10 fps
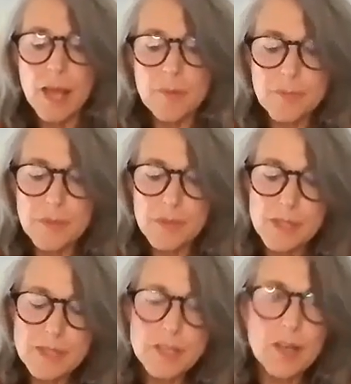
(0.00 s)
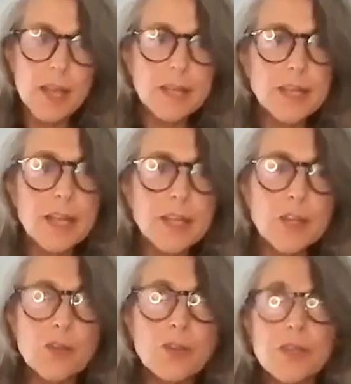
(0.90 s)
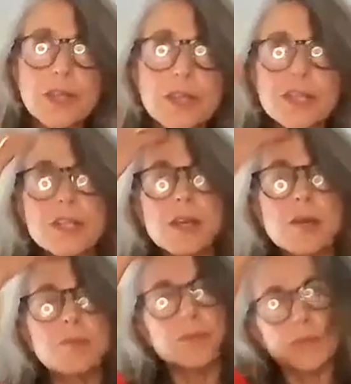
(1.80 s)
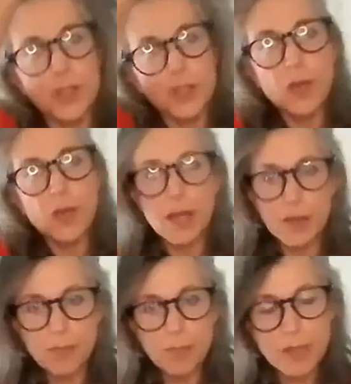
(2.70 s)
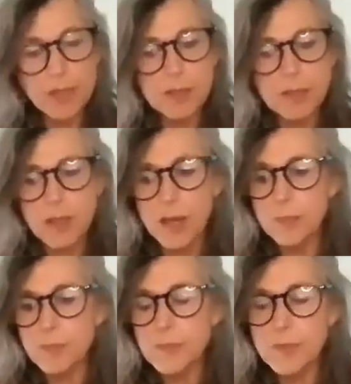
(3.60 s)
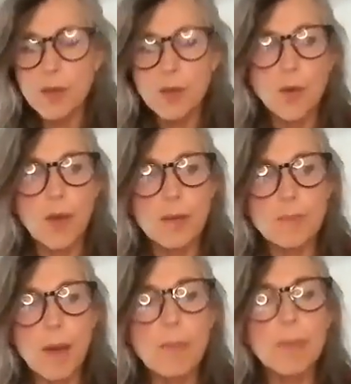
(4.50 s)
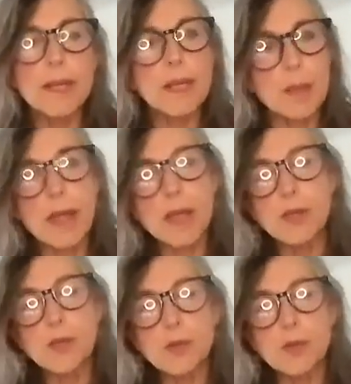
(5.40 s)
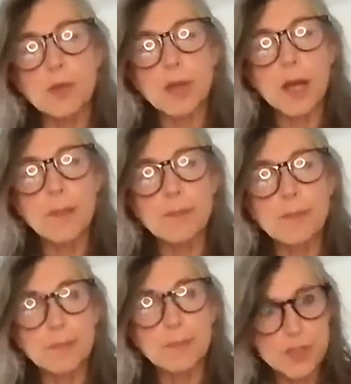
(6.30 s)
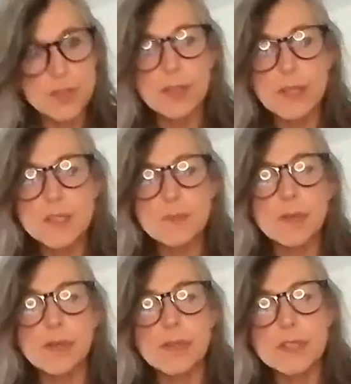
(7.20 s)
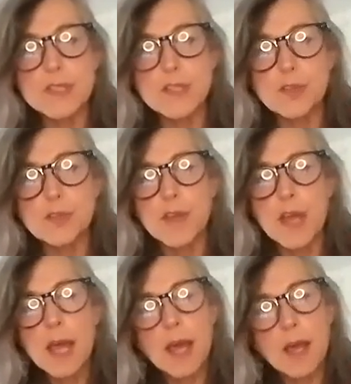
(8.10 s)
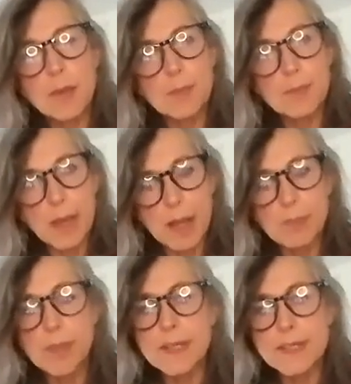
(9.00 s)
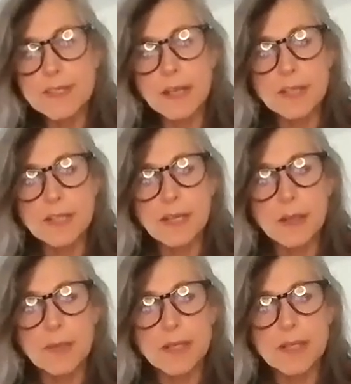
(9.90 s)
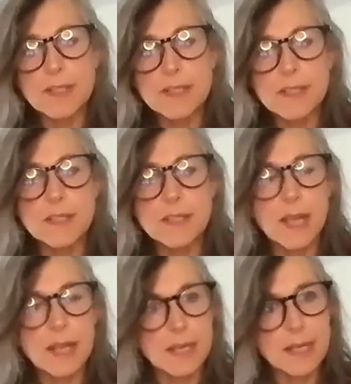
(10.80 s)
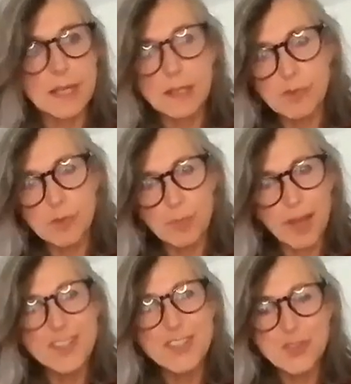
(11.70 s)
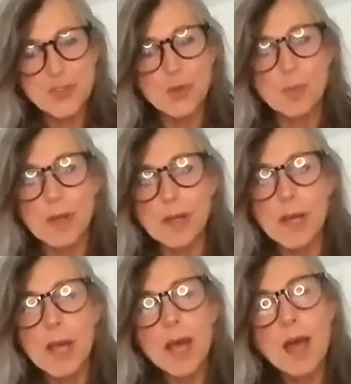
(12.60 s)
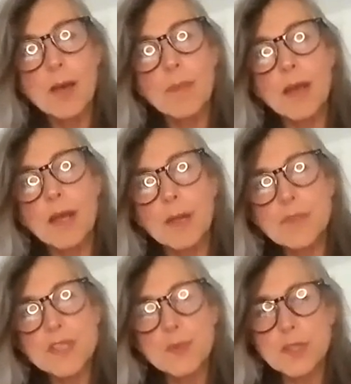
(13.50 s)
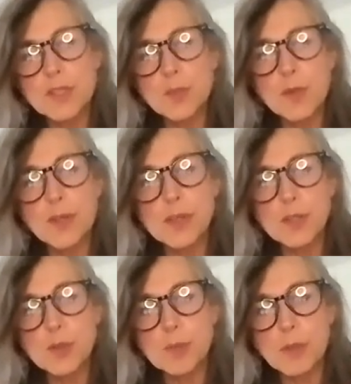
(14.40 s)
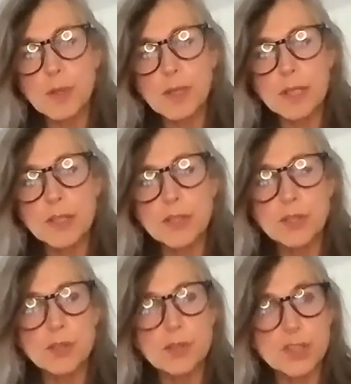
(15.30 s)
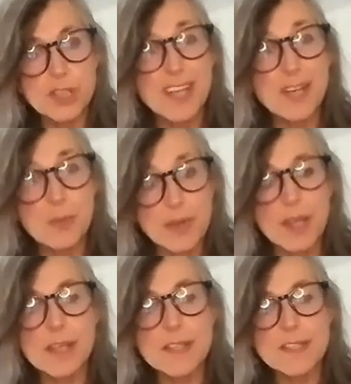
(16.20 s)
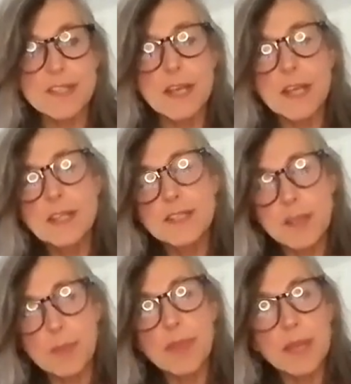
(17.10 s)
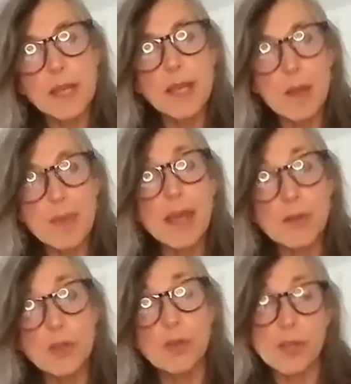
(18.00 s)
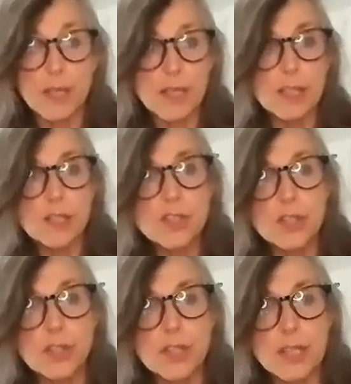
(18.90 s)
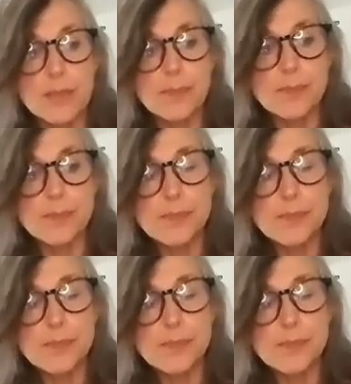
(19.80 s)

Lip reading: So Lani, I know that you have been quite public about your personal experience of plant-based psychedelic medicines and healing from past trauma. And I'm just wondering whether you'd be willing to share with us something about your healing journey.